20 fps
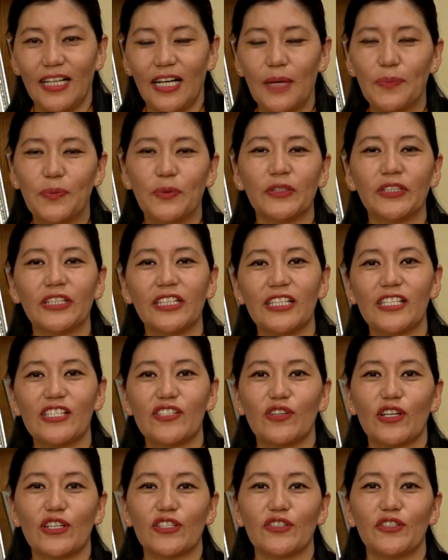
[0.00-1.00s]
Upon the
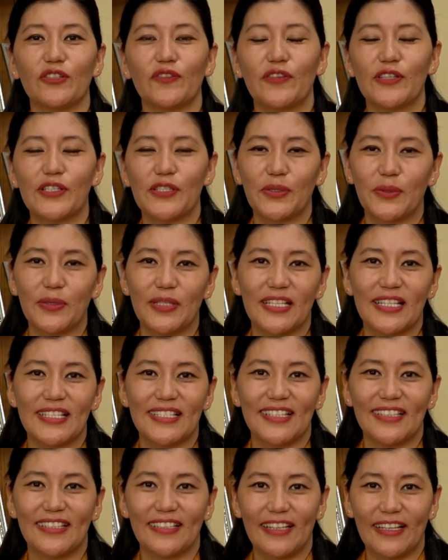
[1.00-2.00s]
instruction of His Holiness
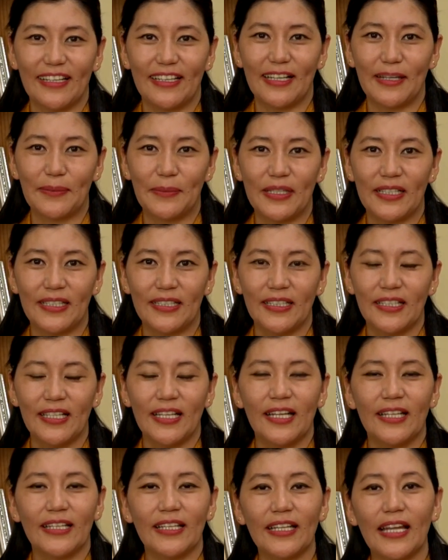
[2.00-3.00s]
the Dalai Lama,
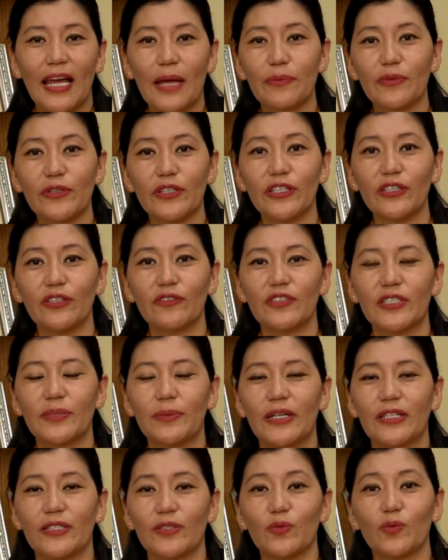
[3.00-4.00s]
the Library of
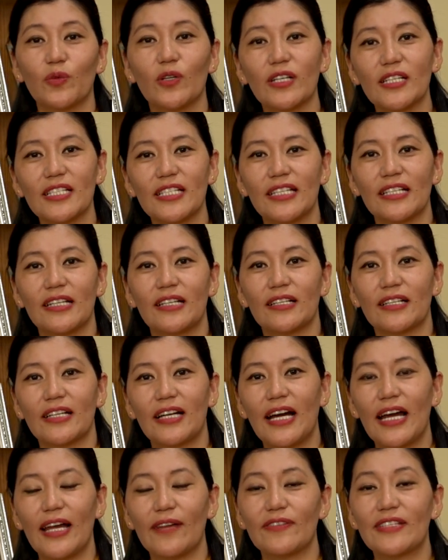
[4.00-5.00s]
Tibetan Works and
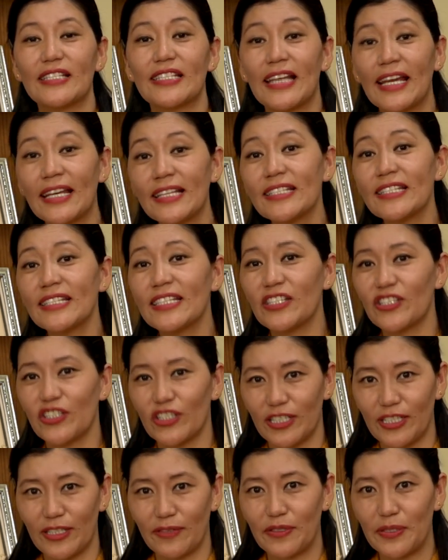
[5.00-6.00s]
Archives Science
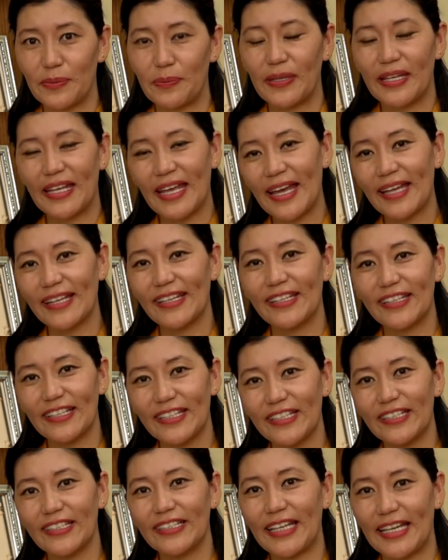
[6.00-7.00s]
Initiatives began in the
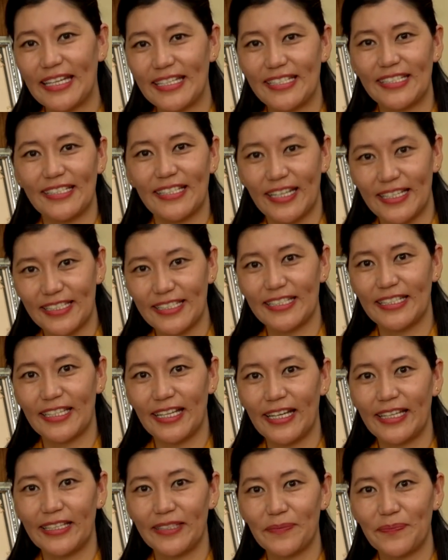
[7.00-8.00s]
year
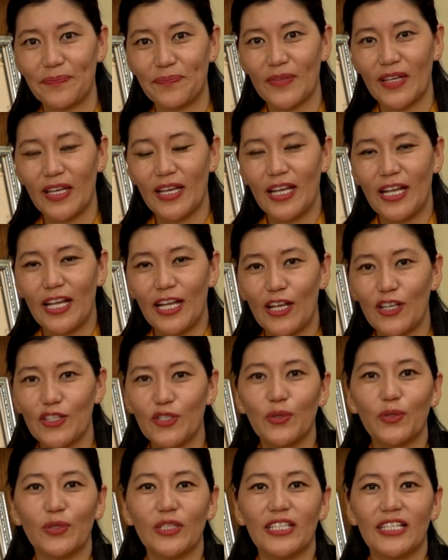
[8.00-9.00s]
1999.
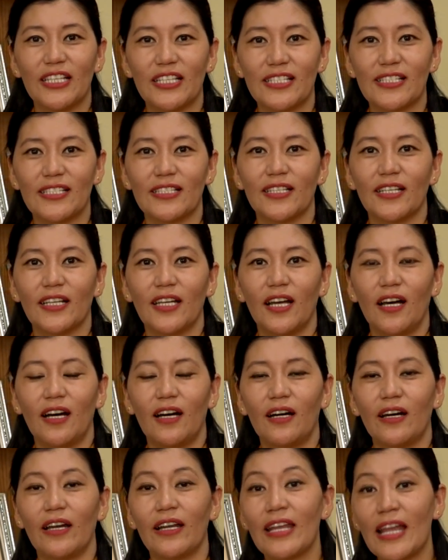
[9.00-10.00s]
His Holiness
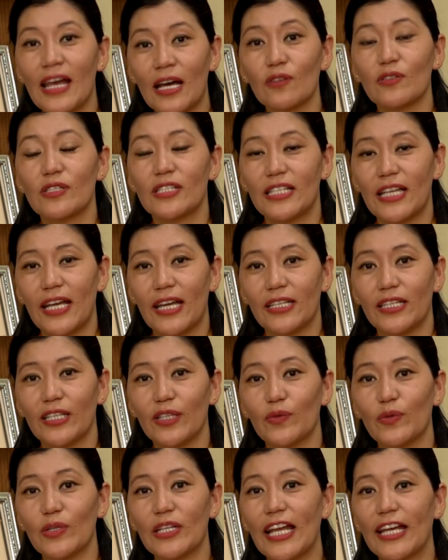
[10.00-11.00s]
announced that
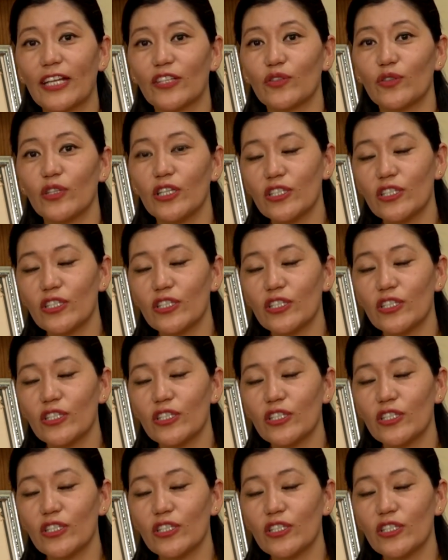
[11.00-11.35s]
he would like to